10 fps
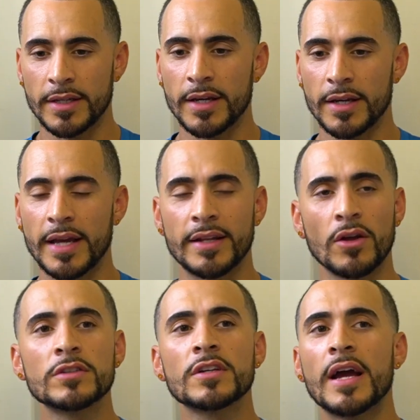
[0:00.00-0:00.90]
Yeah. And
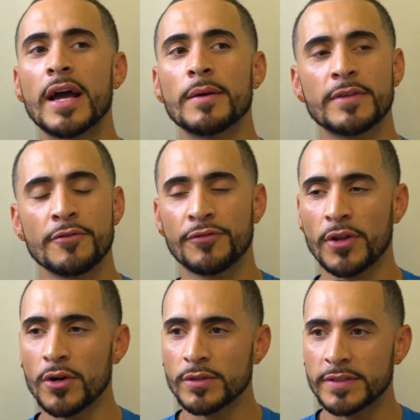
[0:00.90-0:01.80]
those are ebbs and
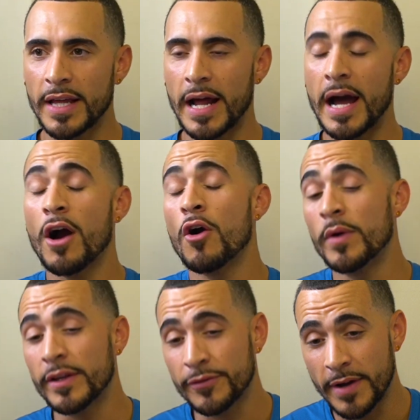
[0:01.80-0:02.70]
flows that I
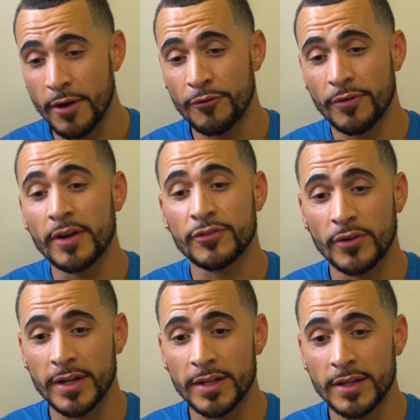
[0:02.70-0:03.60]
always found
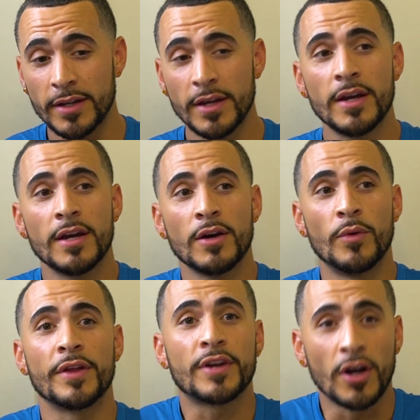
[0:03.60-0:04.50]
frustrating
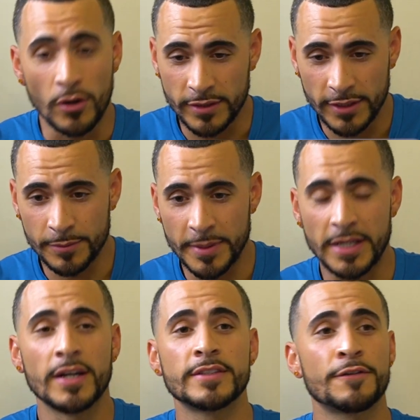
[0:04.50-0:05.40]
with coaches,
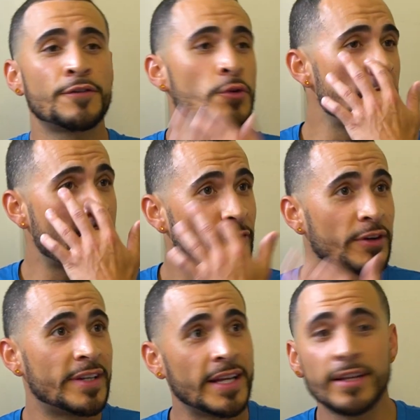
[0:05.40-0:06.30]
because if you never
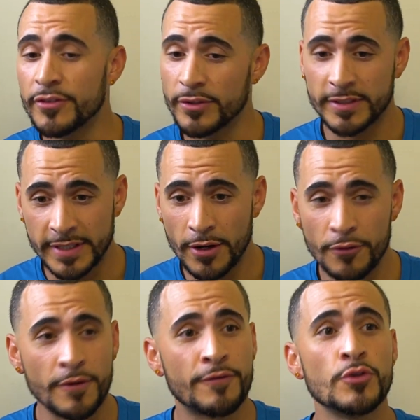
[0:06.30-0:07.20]
did it
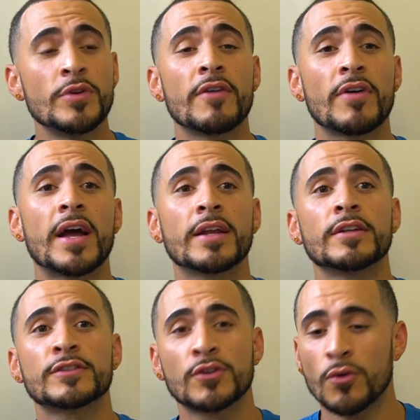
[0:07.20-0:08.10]
yourself, if you never had
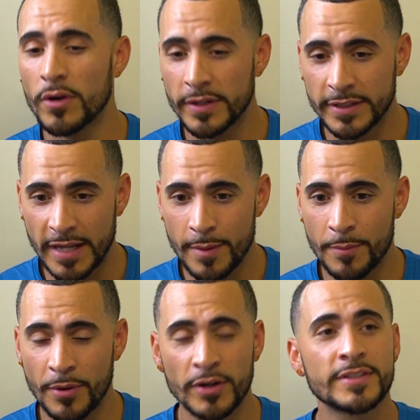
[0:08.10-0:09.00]
to score on this type
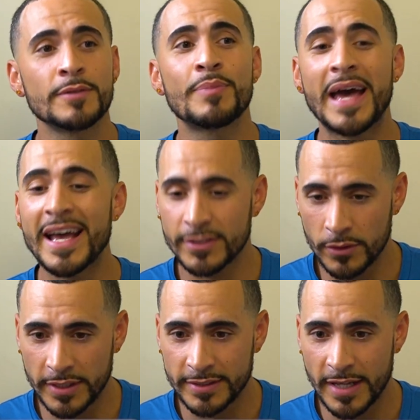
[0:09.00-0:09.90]
of person, pass
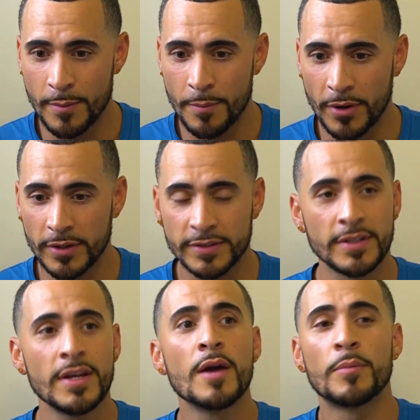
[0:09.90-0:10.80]
on this type of
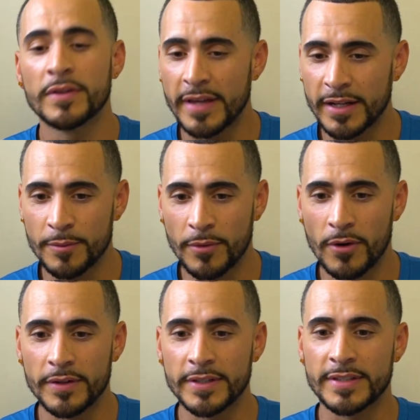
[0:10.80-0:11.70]
person, protect the
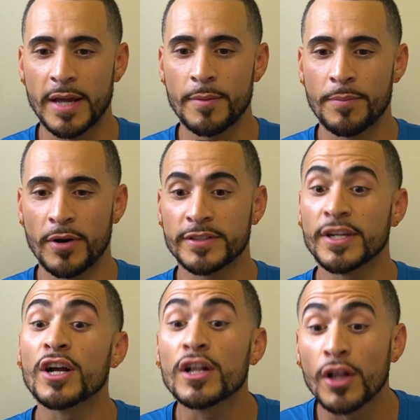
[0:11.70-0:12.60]
ball on this type of
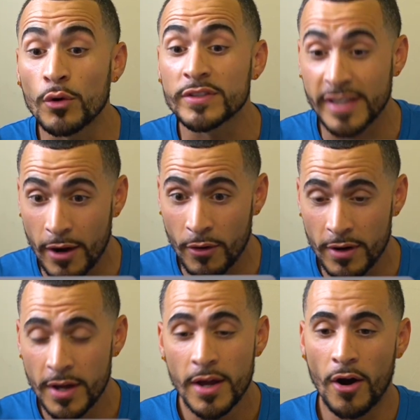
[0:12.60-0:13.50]
person, close
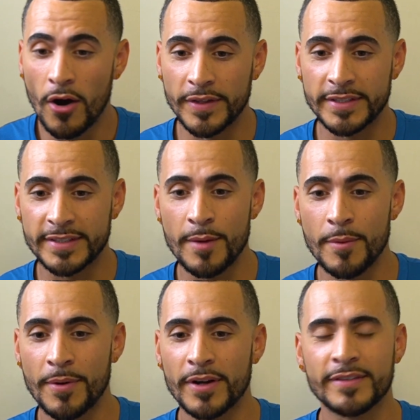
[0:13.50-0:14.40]
out on this type
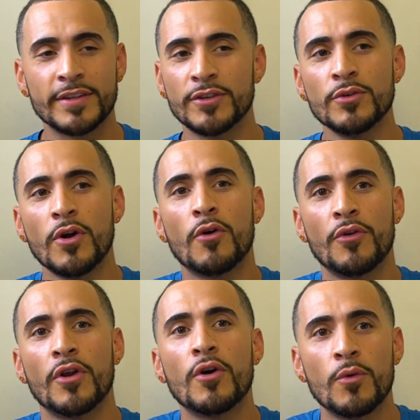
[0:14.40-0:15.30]
of person, you
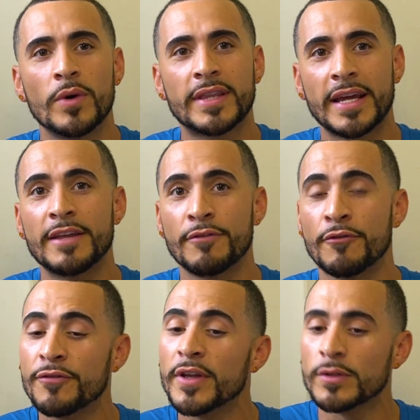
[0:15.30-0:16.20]
don't know what that
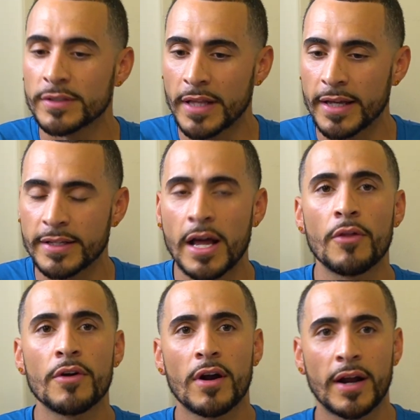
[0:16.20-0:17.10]
even feels like. Now,
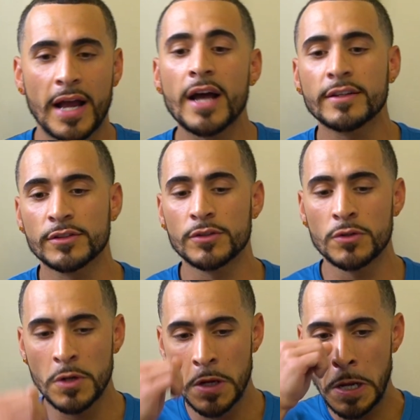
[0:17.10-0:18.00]
there are guys who